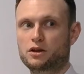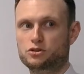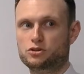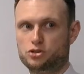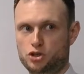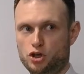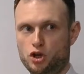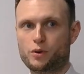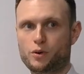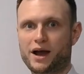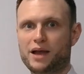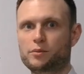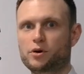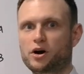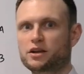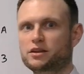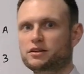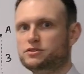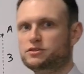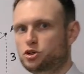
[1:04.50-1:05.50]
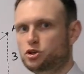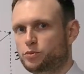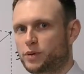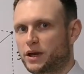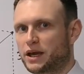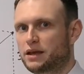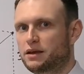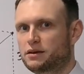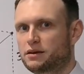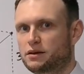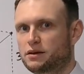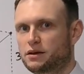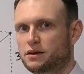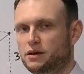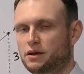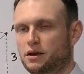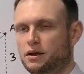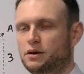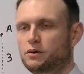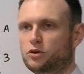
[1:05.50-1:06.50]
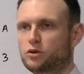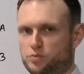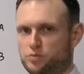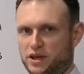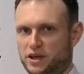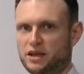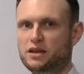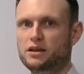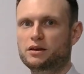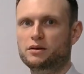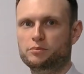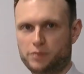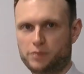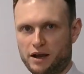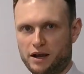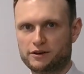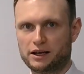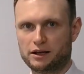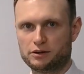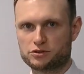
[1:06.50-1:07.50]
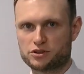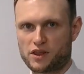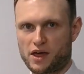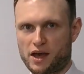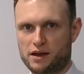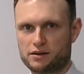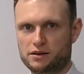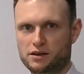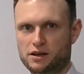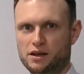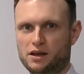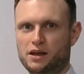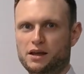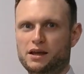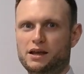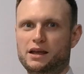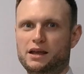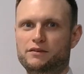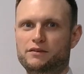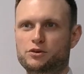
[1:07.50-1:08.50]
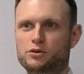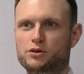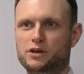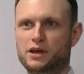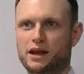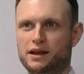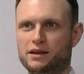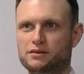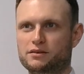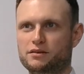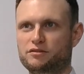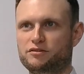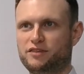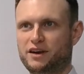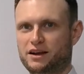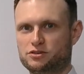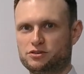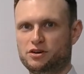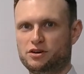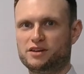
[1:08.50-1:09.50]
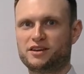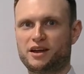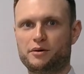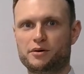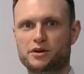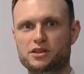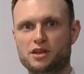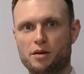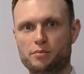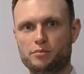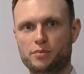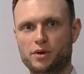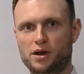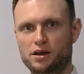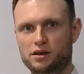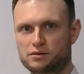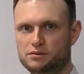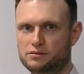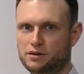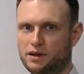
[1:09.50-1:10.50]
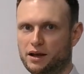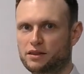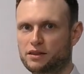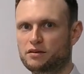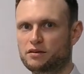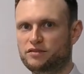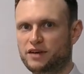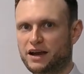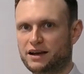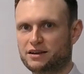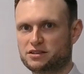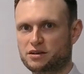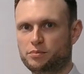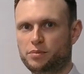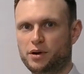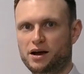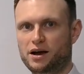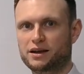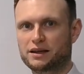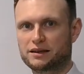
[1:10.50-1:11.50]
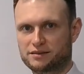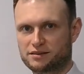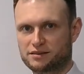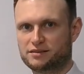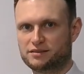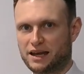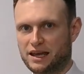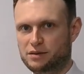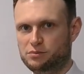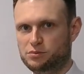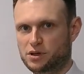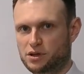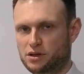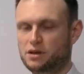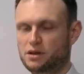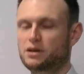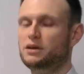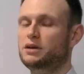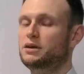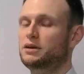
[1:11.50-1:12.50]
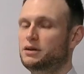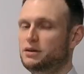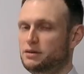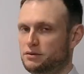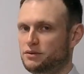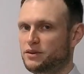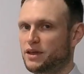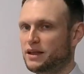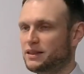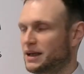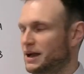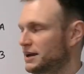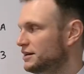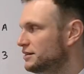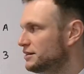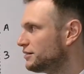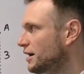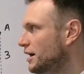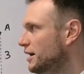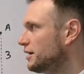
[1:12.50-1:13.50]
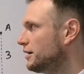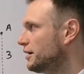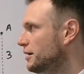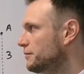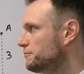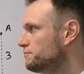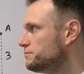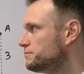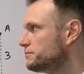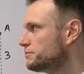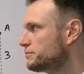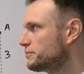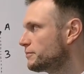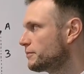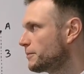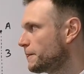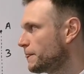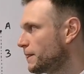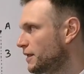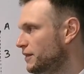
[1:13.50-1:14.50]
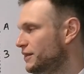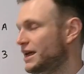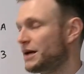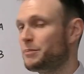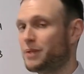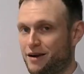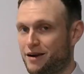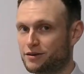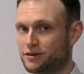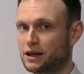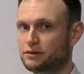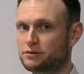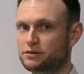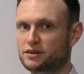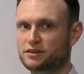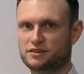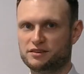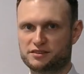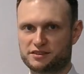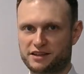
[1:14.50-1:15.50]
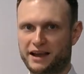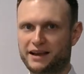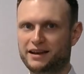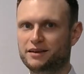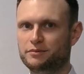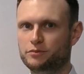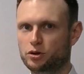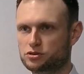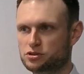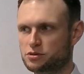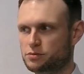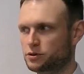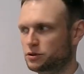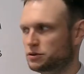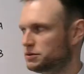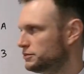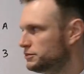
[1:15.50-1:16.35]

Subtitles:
2a minus 2b would be parallel to that. If you can factorise out a number and the vector part is the same, then that is they're parallel, it's the scalar multiple.